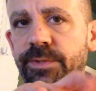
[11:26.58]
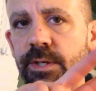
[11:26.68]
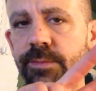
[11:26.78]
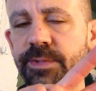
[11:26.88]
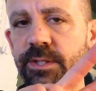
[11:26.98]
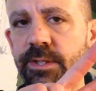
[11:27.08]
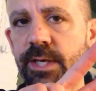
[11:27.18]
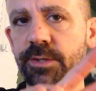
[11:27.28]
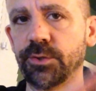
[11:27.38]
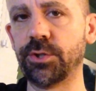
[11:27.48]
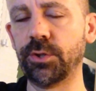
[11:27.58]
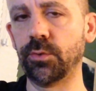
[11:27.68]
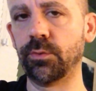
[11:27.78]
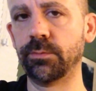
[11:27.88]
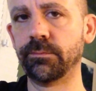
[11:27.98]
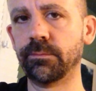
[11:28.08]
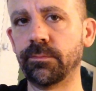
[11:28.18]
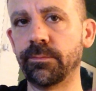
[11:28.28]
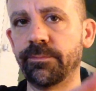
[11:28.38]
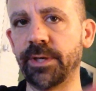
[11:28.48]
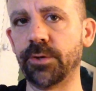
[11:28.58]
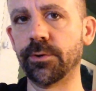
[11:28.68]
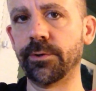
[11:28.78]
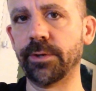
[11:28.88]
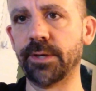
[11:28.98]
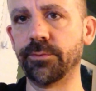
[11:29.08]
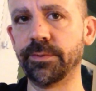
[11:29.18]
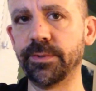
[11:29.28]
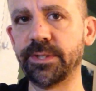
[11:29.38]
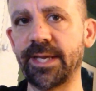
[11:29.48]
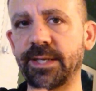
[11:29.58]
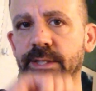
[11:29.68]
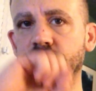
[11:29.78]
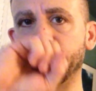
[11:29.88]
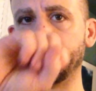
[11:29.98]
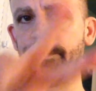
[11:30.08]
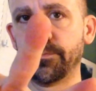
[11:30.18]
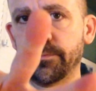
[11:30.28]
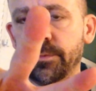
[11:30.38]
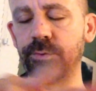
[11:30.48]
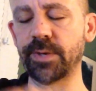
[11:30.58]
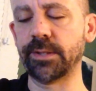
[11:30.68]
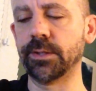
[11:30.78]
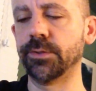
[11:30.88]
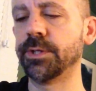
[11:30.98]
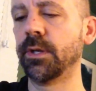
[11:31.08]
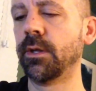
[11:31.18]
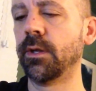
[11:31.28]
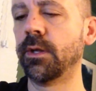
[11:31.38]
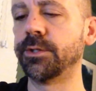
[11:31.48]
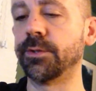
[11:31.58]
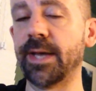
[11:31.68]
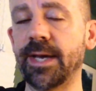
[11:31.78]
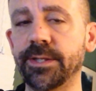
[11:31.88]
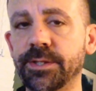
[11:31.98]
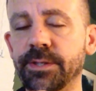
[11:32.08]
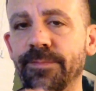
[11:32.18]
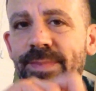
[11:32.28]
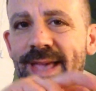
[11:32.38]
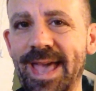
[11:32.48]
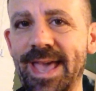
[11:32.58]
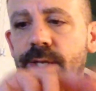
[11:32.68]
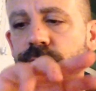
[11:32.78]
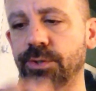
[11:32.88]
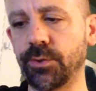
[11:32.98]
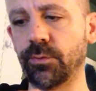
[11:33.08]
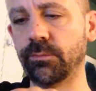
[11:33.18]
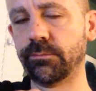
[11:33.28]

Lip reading: comes in on 2, but a quarter note takes up 2 eighth notes. So that's and 2.